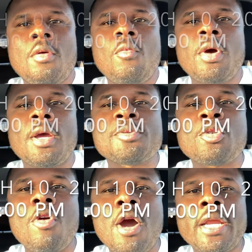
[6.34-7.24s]
What up,
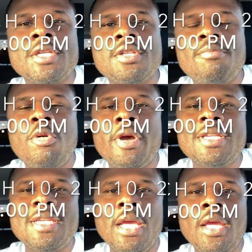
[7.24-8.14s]
squad? It's your
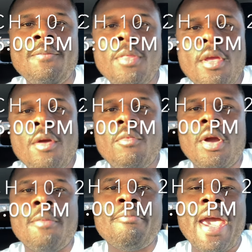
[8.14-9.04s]
boy D.
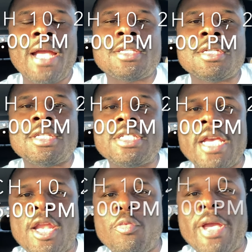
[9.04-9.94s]
Welcome back to the
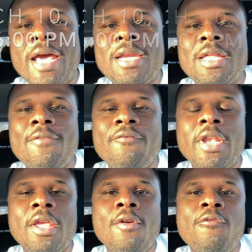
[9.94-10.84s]
channel. We got another
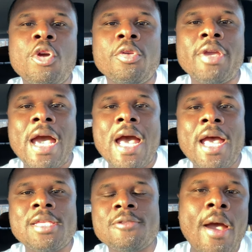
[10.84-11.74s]
video for you
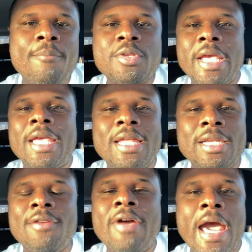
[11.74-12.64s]
guys. I'm
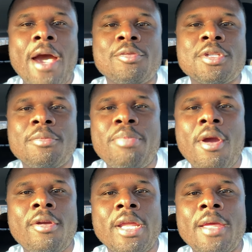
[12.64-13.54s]
taking Levi out to the
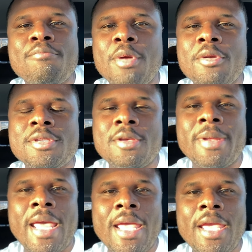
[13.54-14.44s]
park, let him burn
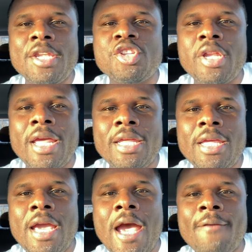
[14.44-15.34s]
some of that energy that
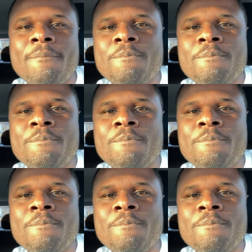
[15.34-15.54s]
he got.